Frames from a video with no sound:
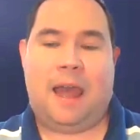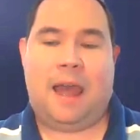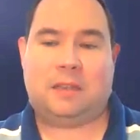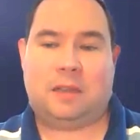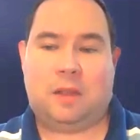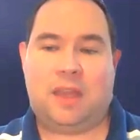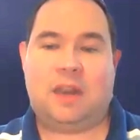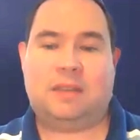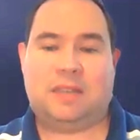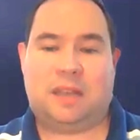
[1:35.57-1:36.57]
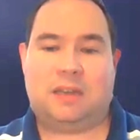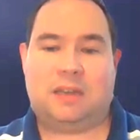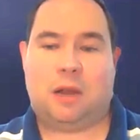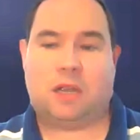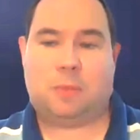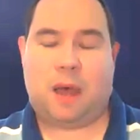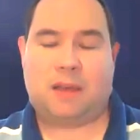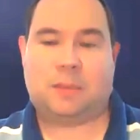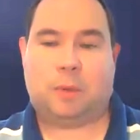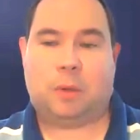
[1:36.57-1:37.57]
as clean and sanitary as
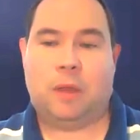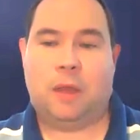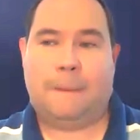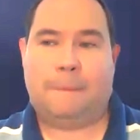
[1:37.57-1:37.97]
possible.